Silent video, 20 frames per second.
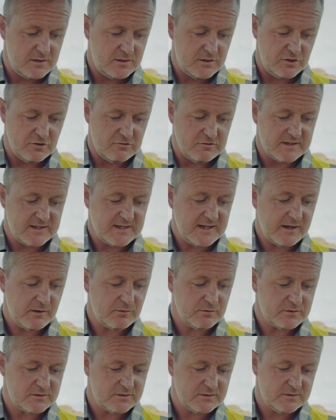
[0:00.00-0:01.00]
your
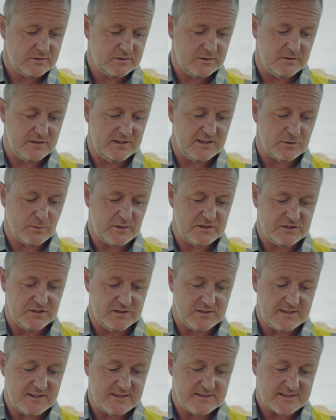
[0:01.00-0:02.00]
account, you need to enter your
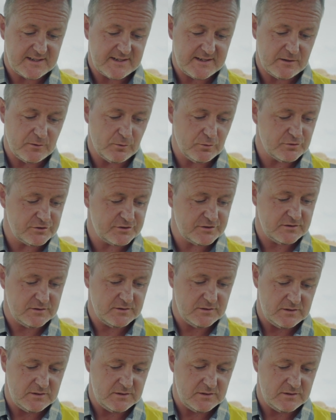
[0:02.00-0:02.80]
details